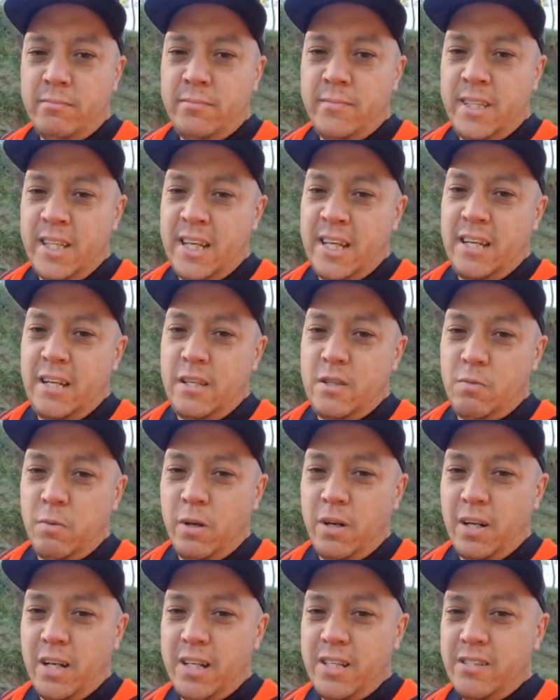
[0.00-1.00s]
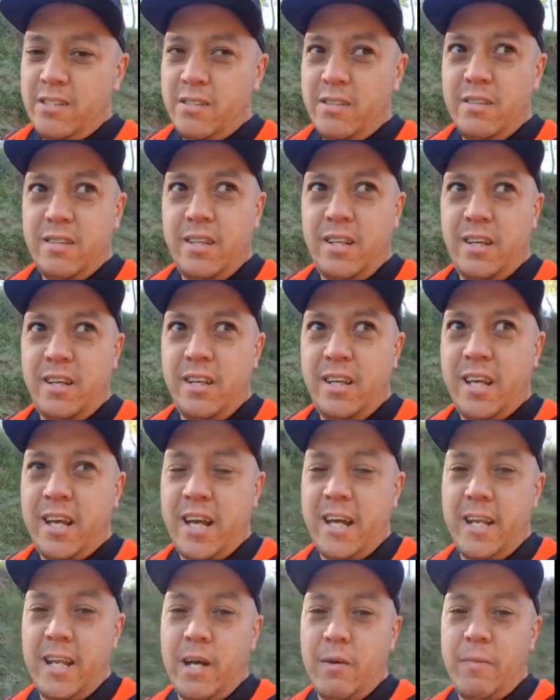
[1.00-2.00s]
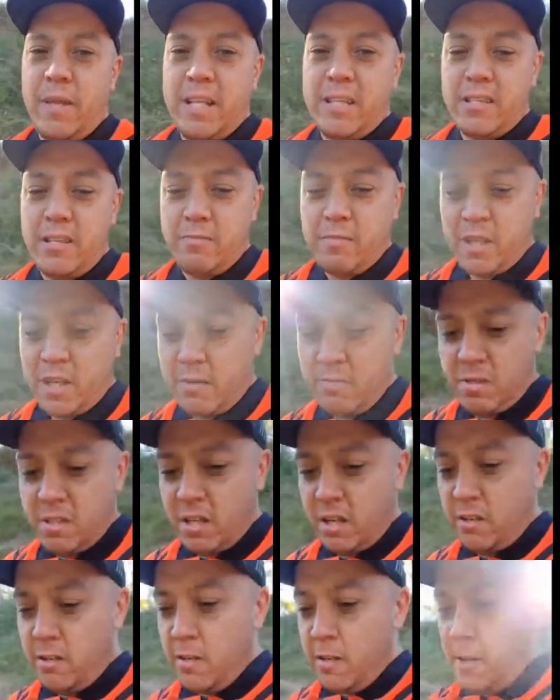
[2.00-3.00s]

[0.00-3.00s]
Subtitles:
that is what it is. You know, you can't help that sometimes. So